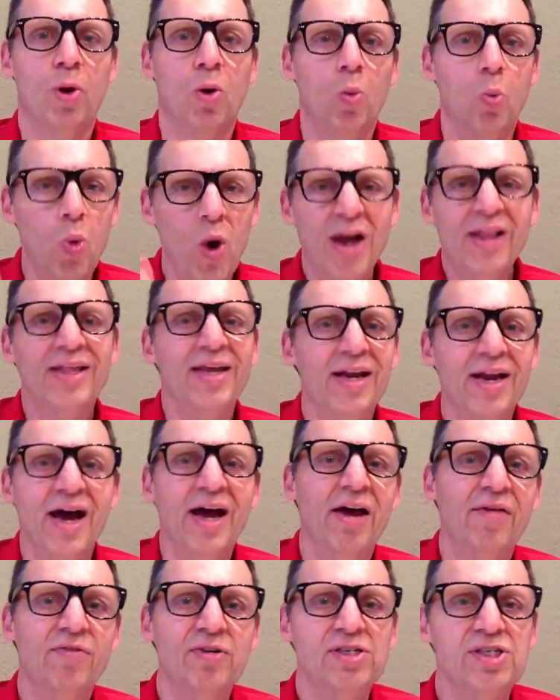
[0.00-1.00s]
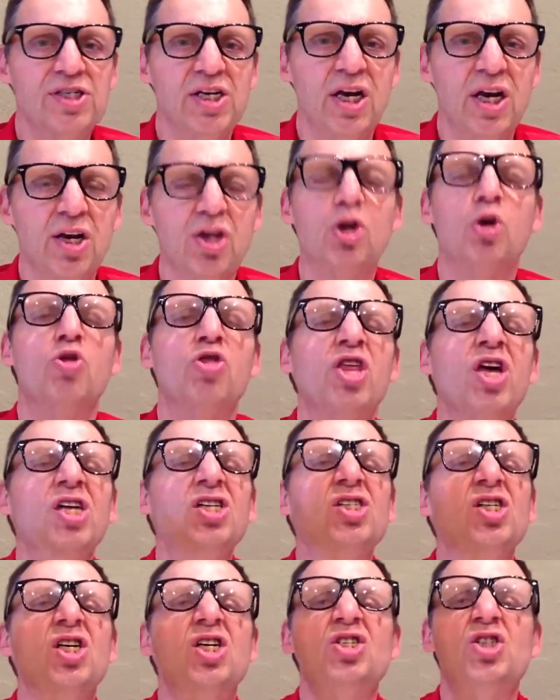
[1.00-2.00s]
What did I ever see in you?"
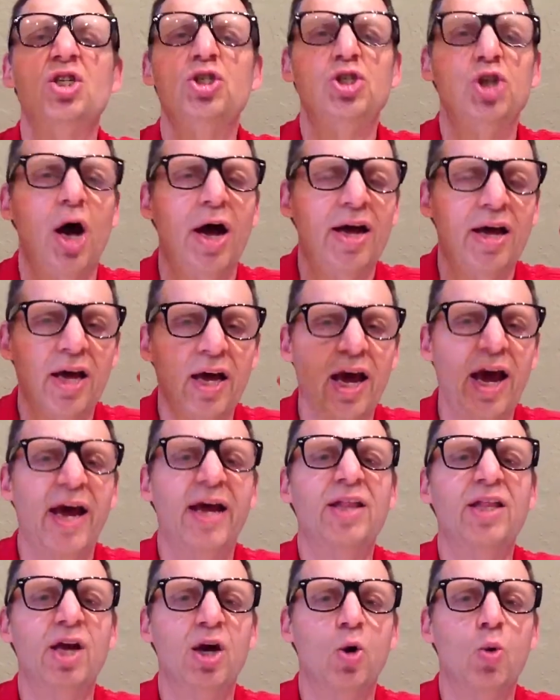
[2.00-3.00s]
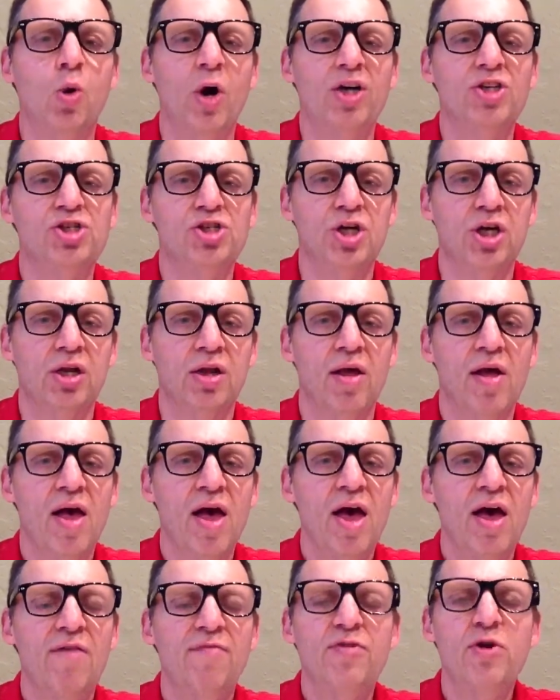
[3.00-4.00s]
This is a gigantic question.
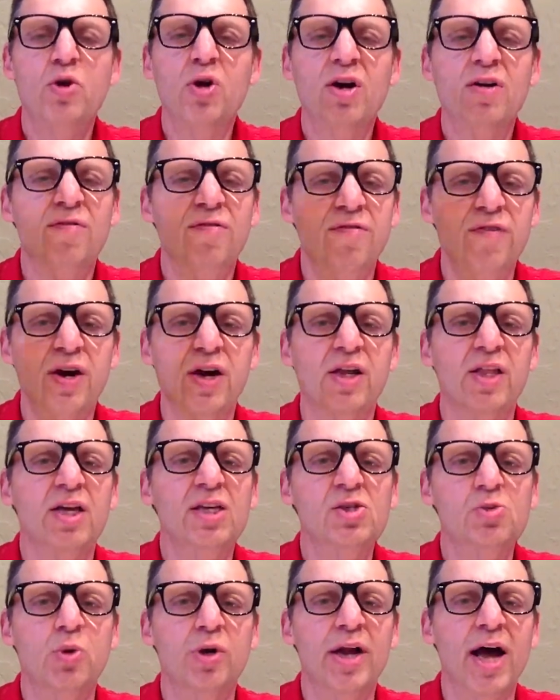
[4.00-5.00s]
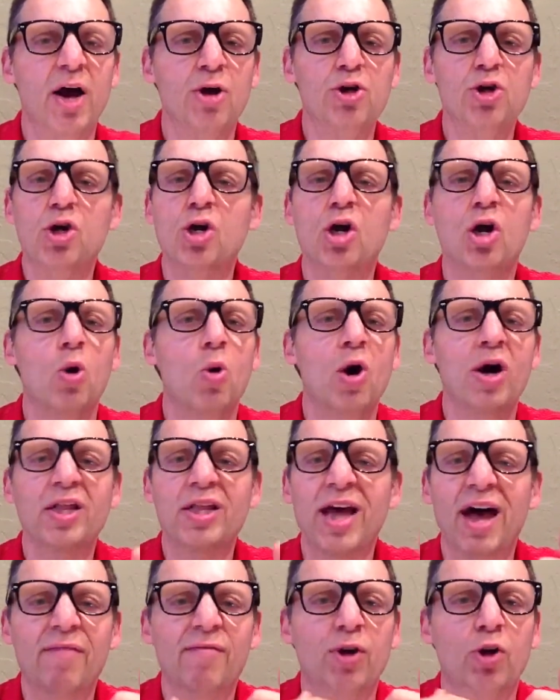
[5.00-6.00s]
If you can figure this one out, you can go on
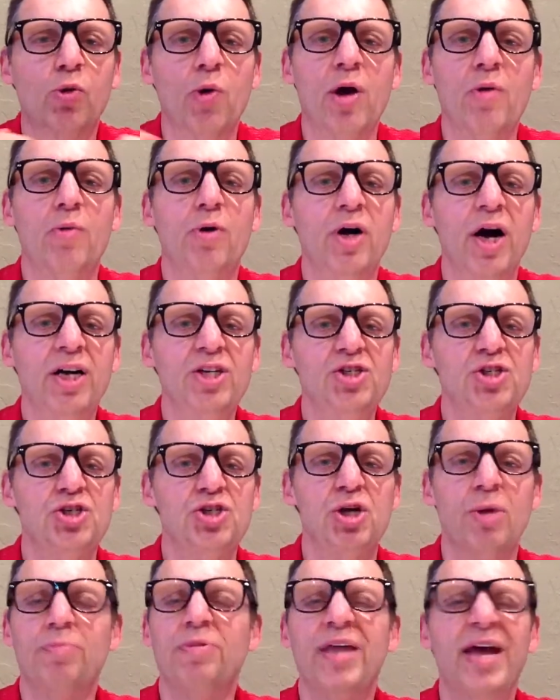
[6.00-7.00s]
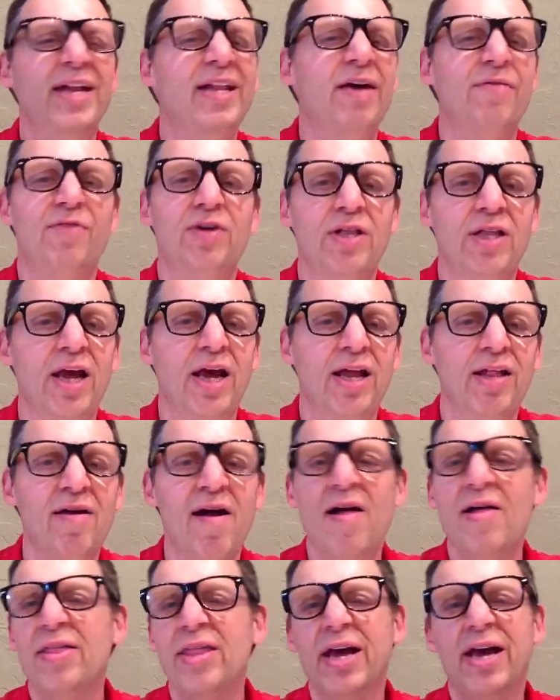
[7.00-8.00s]
to have a great relationship. They never did.
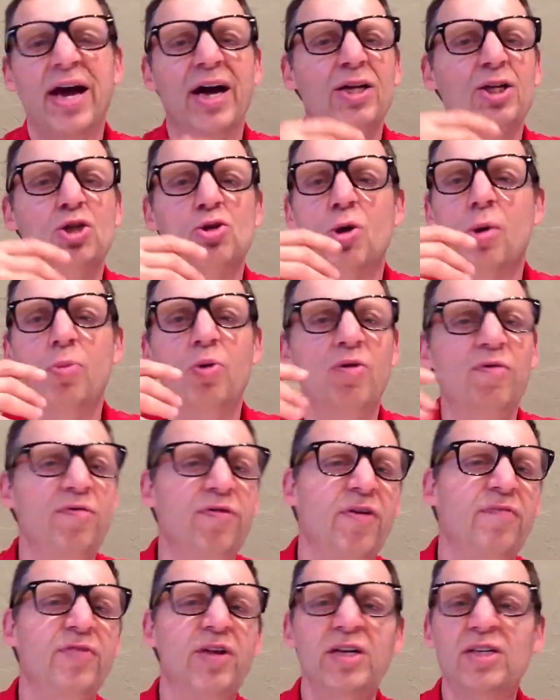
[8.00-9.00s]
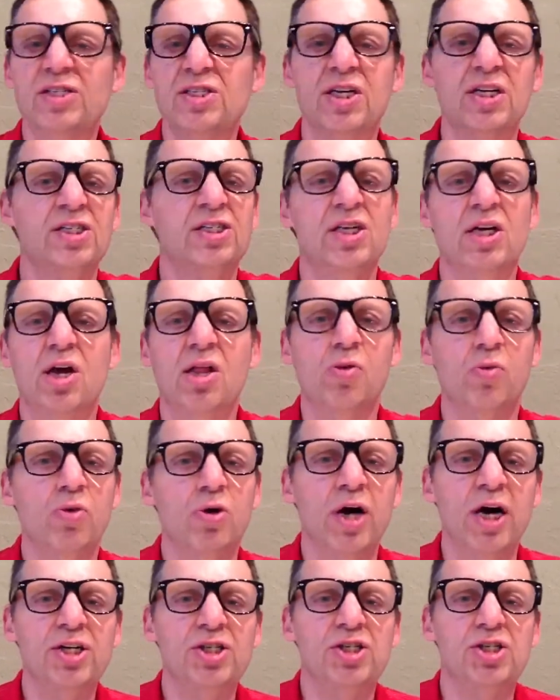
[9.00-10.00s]
They got in trouble with 50, 60 other
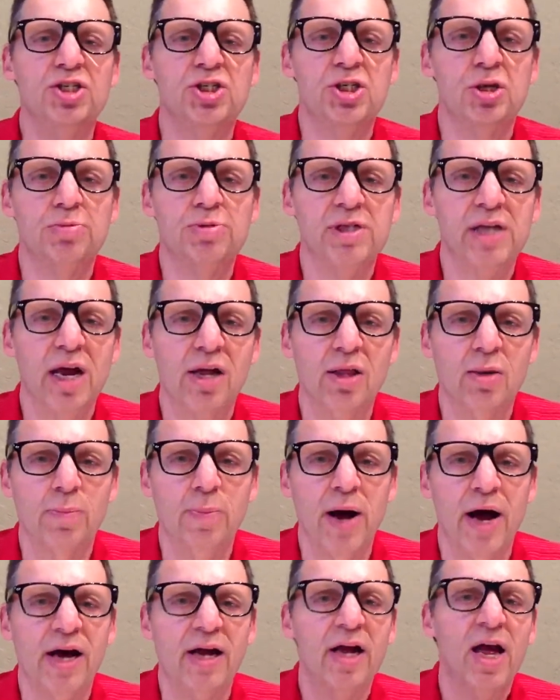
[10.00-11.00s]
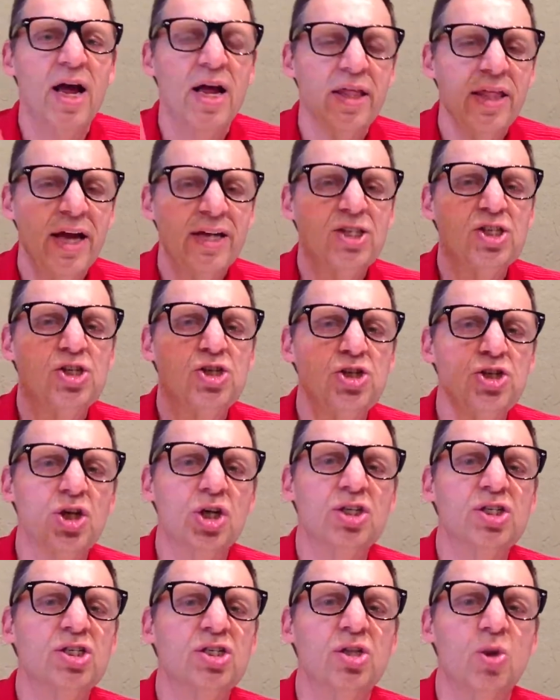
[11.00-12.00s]
relationships down the pipe. That's
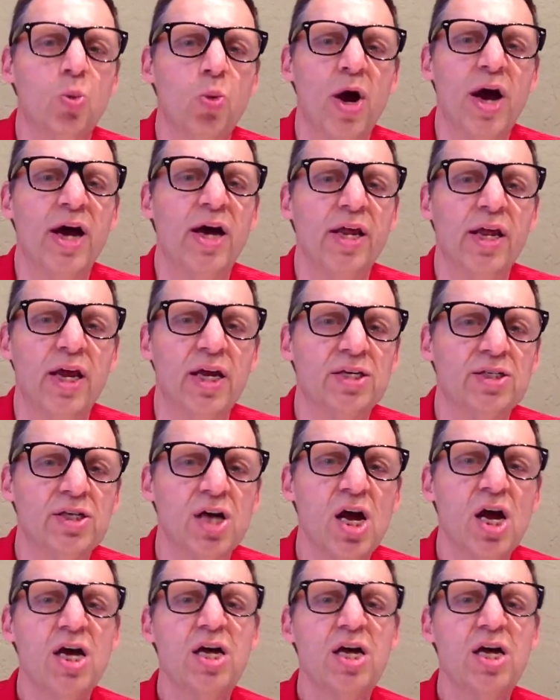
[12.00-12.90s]
just the way it is.